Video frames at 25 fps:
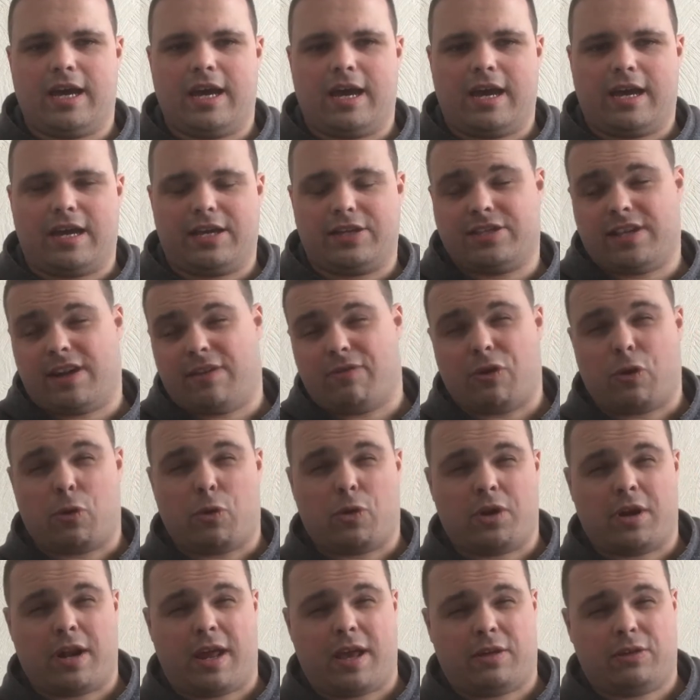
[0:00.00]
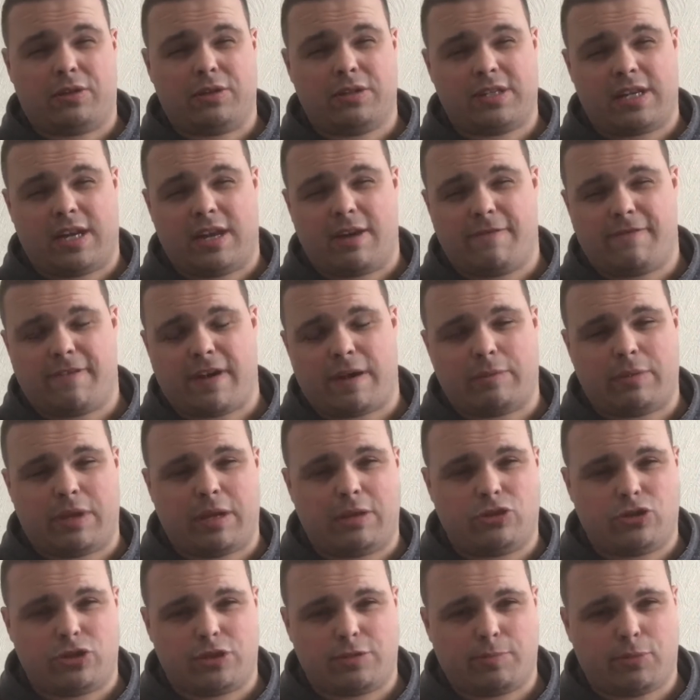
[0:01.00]
because everyone else in her family
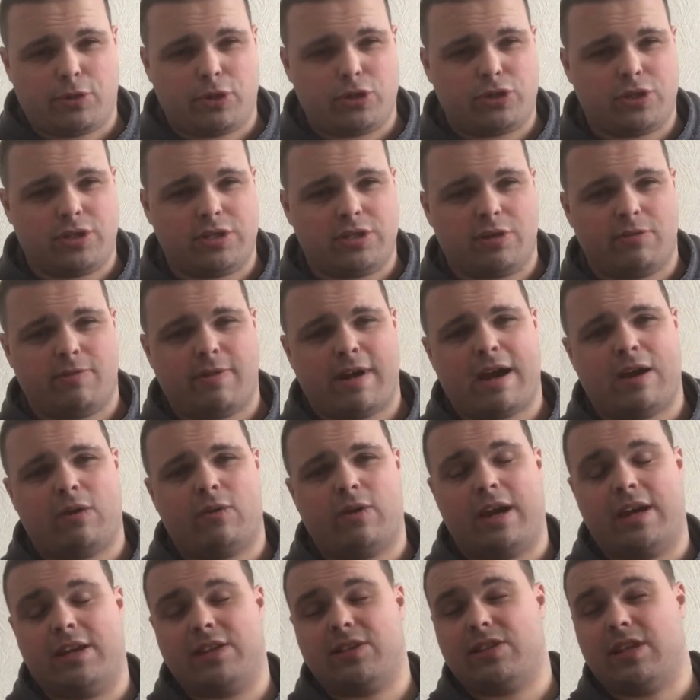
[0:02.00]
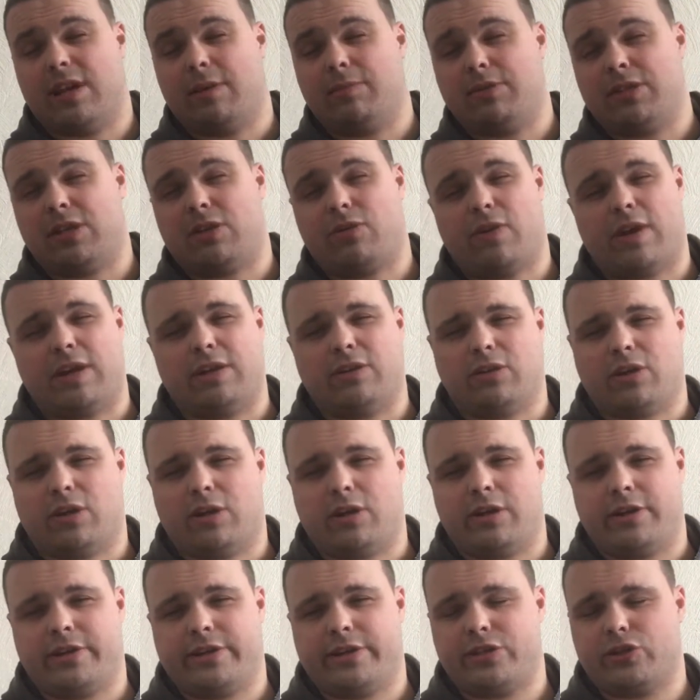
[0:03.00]
just pushes her out, except her
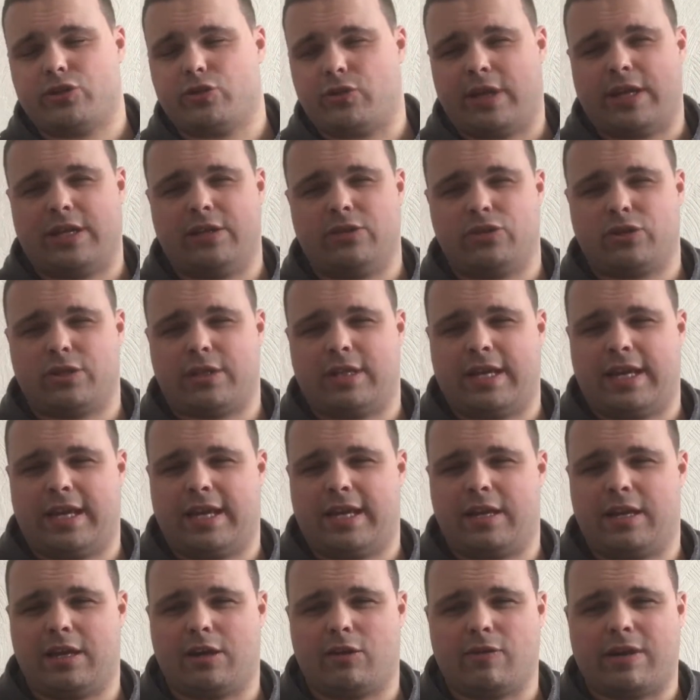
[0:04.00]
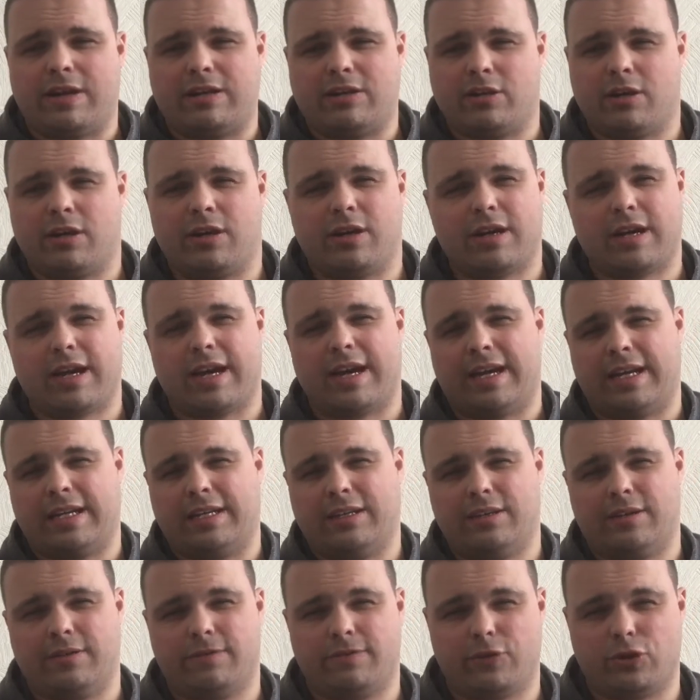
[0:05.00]
granddaughter. Strangely, her granddaughter
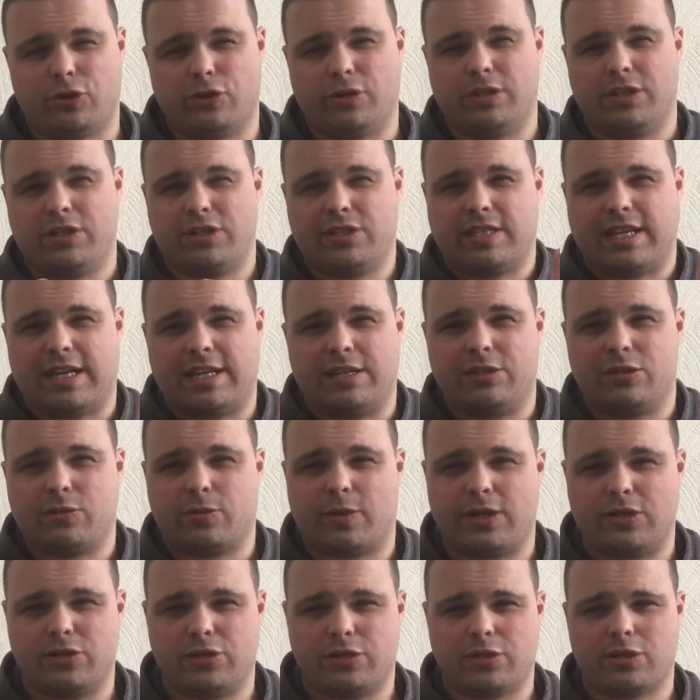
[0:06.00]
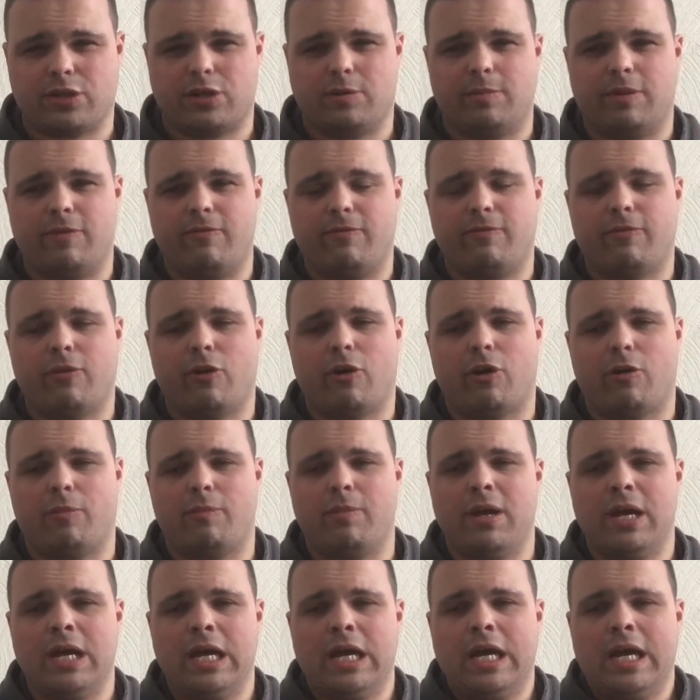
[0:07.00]
kind of understands where she's coming
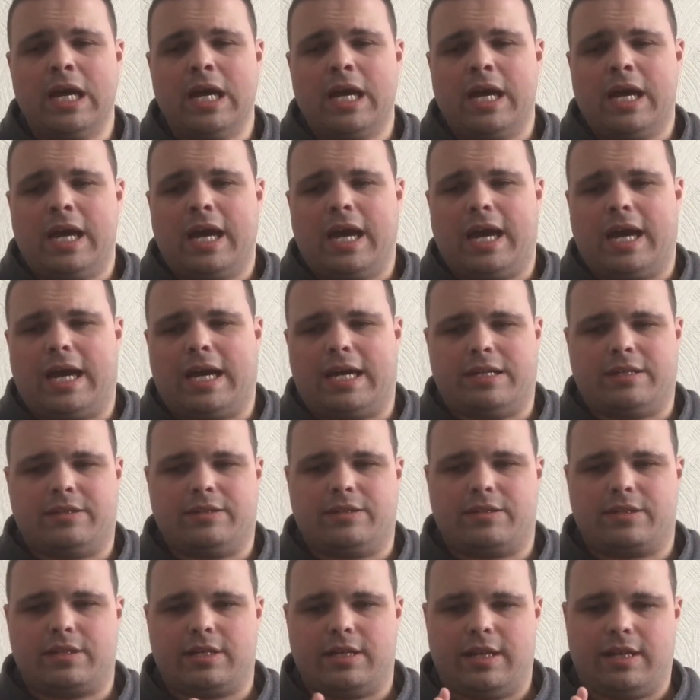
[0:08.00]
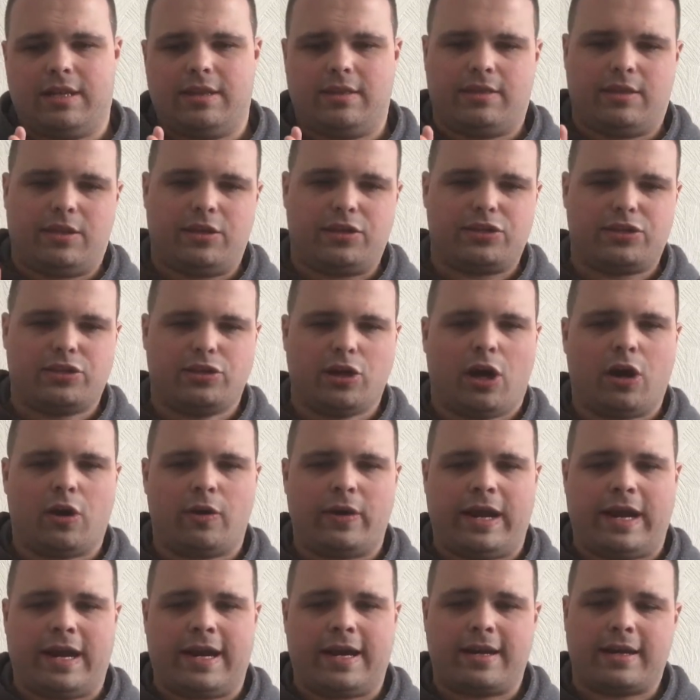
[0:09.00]
from, and the
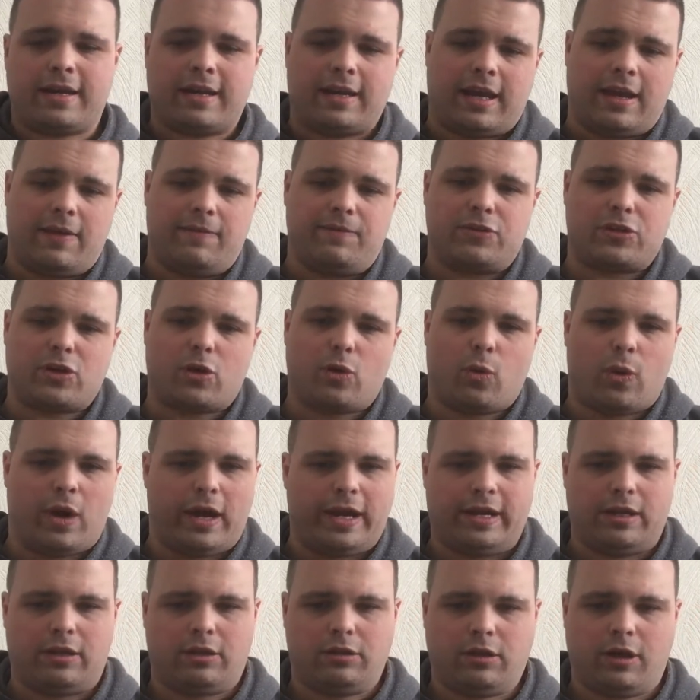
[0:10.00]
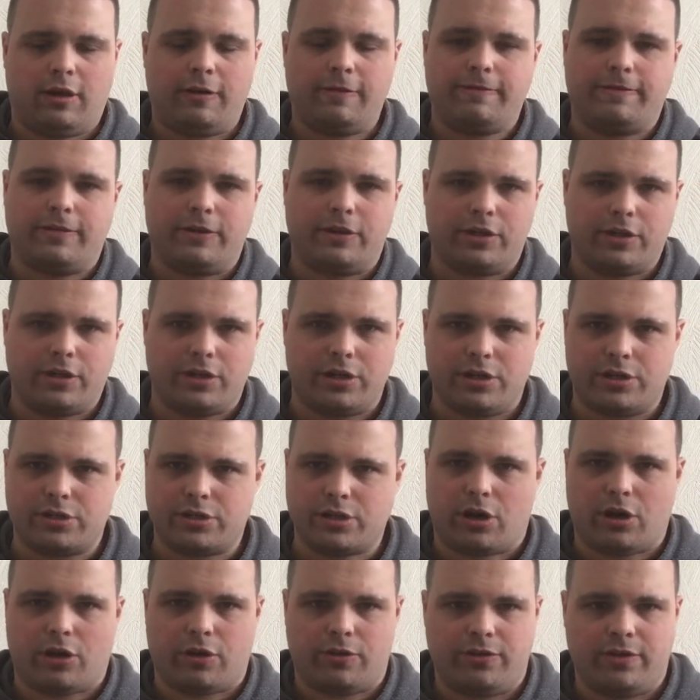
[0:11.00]
story arc gives quite a lot of focus
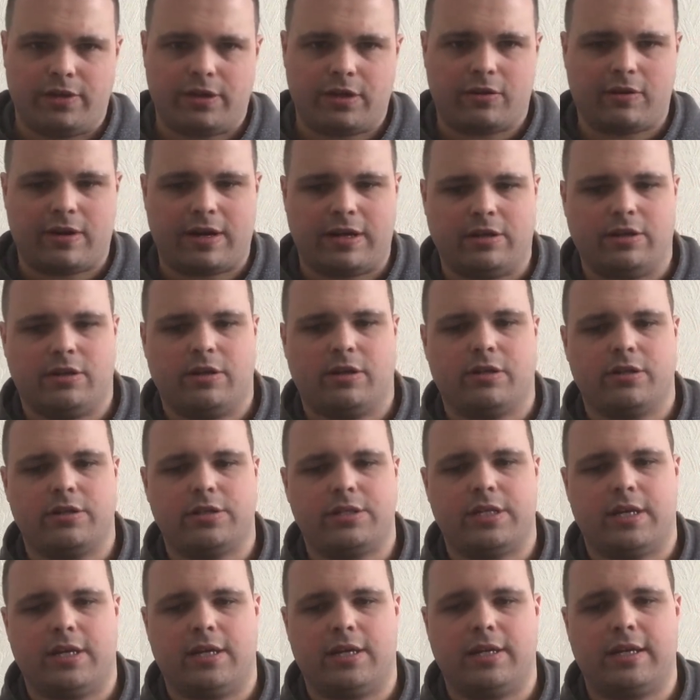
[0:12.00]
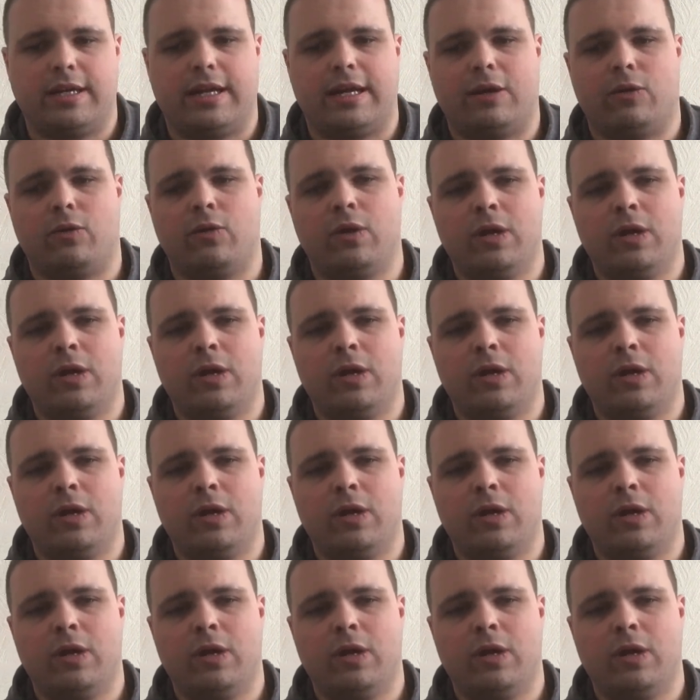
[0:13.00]
on the granddaughter now,